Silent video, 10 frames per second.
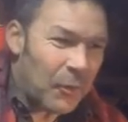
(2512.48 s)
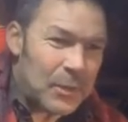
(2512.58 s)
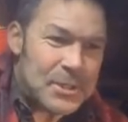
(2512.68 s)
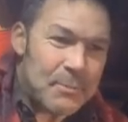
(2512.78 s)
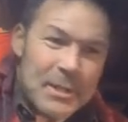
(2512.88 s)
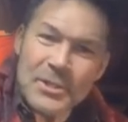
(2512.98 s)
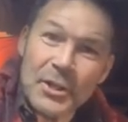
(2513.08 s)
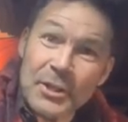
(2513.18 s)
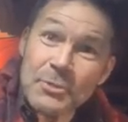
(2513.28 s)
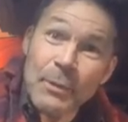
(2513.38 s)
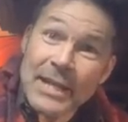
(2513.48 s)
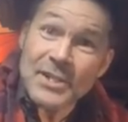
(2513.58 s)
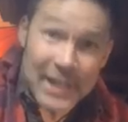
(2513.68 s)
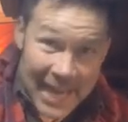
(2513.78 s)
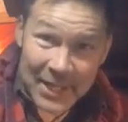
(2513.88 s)
or what you miss on the
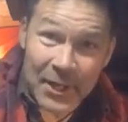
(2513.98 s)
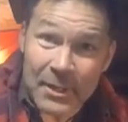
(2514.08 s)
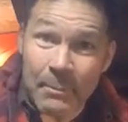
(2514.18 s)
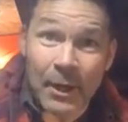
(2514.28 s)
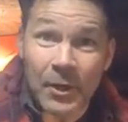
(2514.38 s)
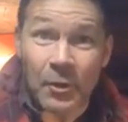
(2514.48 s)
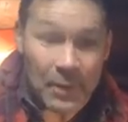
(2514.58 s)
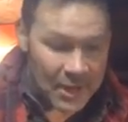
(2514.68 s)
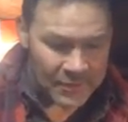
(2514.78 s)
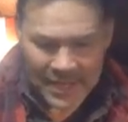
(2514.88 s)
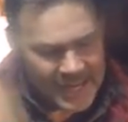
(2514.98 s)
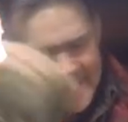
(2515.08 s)
swings, you gain on the merry-go-round.